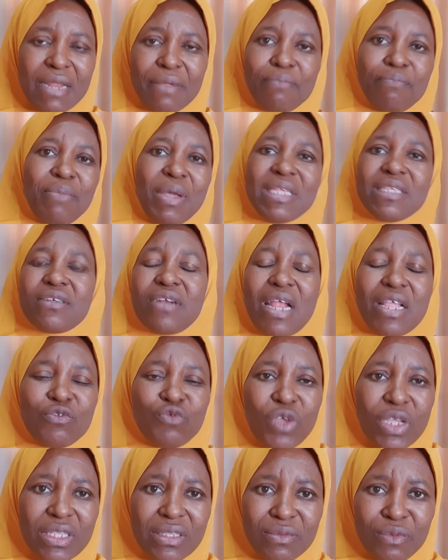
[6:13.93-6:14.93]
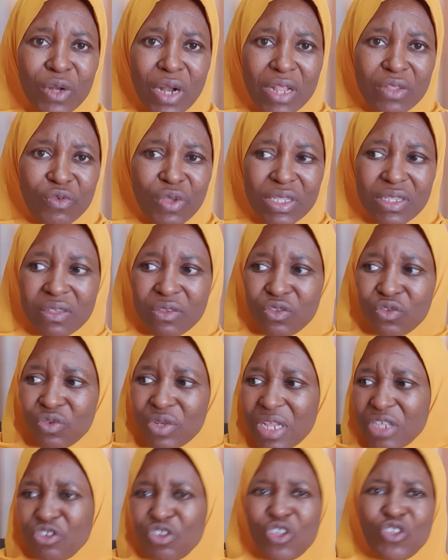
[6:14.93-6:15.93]
the best graduate graduating
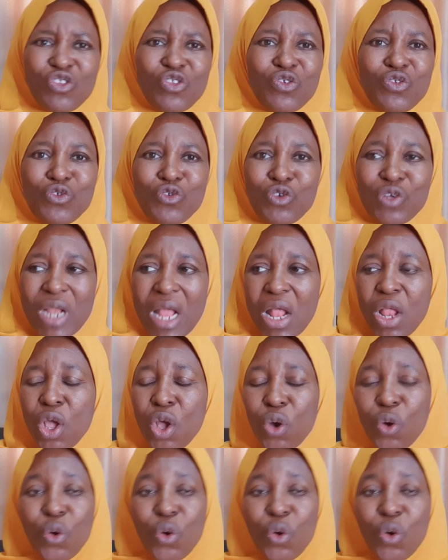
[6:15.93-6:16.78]
student just to show that